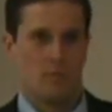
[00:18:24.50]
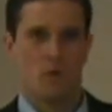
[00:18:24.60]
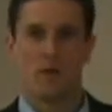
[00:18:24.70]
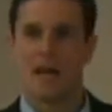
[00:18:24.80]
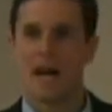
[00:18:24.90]

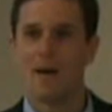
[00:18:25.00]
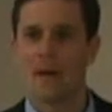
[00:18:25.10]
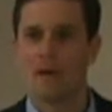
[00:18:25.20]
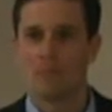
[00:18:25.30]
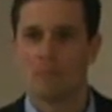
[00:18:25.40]
You can
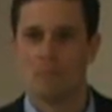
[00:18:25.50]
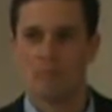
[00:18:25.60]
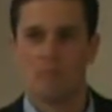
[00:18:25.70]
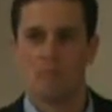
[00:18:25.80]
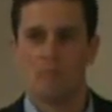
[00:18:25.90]
comment.
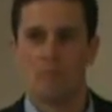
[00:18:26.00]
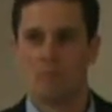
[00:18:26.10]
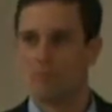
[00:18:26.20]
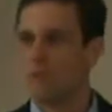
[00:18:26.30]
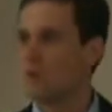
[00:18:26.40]

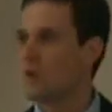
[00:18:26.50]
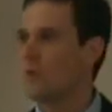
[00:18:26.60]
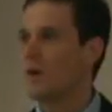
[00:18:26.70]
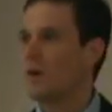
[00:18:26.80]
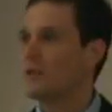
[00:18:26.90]
You can
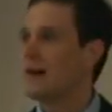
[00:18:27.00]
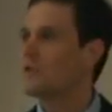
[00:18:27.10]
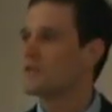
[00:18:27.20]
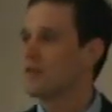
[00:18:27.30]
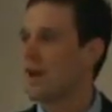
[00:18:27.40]
write
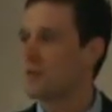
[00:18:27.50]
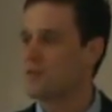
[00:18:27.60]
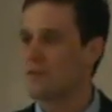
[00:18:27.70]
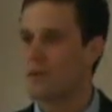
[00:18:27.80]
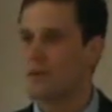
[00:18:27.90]
thousands of
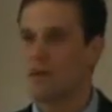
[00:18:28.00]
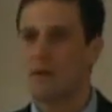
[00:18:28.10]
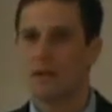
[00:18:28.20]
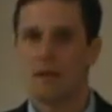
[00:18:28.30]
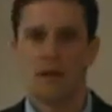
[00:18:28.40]
comments to FERC. Go
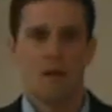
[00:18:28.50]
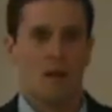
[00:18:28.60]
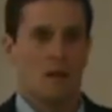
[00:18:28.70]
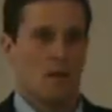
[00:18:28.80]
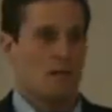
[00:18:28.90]
ahead.
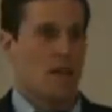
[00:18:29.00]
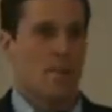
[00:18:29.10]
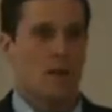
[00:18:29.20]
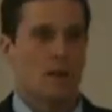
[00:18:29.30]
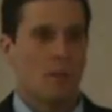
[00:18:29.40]

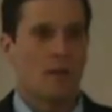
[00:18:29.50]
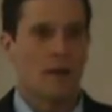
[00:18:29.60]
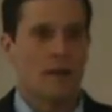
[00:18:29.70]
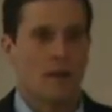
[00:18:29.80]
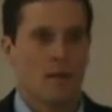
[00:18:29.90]
Comment all you
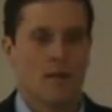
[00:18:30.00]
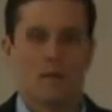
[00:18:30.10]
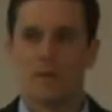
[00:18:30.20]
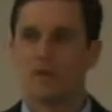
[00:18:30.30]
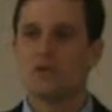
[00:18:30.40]
want.
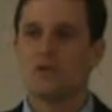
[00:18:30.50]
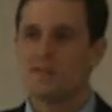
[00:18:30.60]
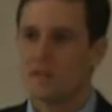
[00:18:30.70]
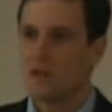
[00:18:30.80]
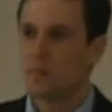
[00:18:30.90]
But there's a
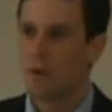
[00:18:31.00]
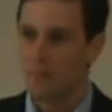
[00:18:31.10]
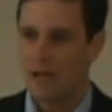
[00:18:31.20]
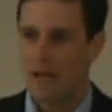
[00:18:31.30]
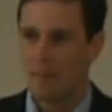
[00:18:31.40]
reason it's called
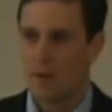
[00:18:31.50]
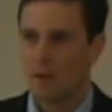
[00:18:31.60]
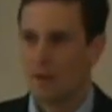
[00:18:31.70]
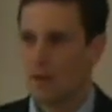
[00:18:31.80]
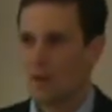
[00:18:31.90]
public comment.
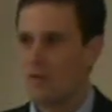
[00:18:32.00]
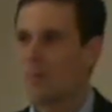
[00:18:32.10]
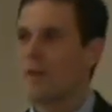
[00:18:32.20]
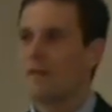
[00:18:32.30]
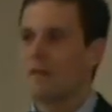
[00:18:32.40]
It's
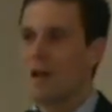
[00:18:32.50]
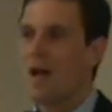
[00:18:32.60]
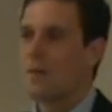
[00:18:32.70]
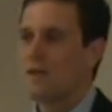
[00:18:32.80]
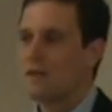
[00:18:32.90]
because it's
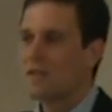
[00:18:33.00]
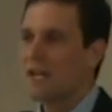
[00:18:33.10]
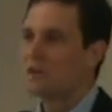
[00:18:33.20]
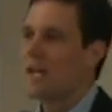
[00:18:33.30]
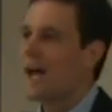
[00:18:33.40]
comment. It doesn't
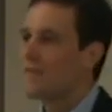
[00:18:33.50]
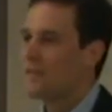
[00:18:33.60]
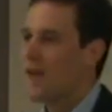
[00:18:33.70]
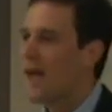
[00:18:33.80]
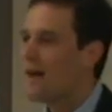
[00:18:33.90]
actually have
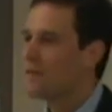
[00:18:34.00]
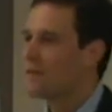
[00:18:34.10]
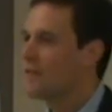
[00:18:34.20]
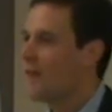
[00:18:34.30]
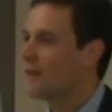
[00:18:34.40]
to have an
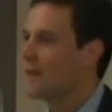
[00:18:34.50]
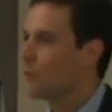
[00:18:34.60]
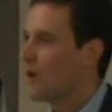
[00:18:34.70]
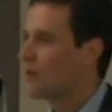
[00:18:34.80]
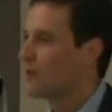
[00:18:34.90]
effect
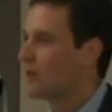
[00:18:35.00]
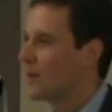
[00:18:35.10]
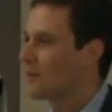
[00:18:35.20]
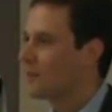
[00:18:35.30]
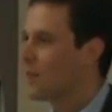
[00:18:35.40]
on whether or
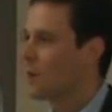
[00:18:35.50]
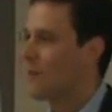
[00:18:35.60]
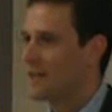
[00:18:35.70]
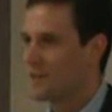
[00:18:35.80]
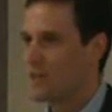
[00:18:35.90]
not the
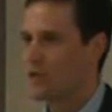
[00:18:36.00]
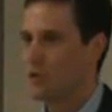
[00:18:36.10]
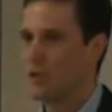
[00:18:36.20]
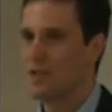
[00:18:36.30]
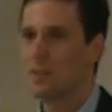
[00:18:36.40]
permit is
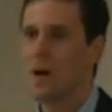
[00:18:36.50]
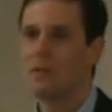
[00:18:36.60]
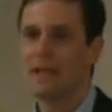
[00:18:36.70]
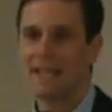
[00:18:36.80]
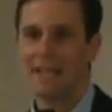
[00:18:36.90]
issued. It's
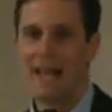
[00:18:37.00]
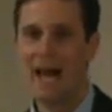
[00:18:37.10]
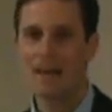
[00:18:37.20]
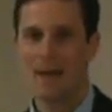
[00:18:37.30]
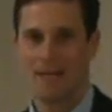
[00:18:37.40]
public
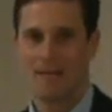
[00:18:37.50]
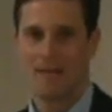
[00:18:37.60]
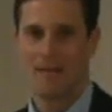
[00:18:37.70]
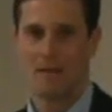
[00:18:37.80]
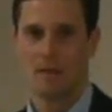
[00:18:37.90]

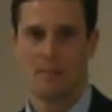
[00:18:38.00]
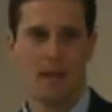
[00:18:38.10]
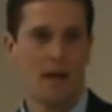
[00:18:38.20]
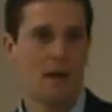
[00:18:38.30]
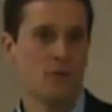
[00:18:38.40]
comment. You can
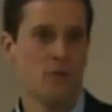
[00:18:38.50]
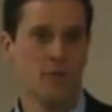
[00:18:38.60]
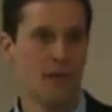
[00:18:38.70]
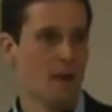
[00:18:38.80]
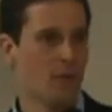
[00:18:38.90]
make
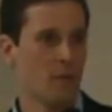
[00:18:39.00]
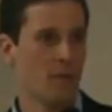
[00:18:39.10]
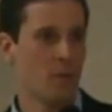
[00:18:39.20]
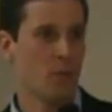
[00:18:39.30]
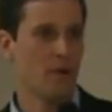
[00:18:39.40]
hundreds, thousands
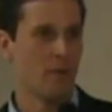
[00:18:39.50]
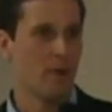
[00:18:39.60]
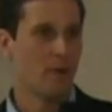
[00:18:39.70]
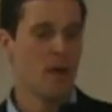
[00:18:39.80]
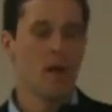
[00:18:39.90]
of them, whatever you want.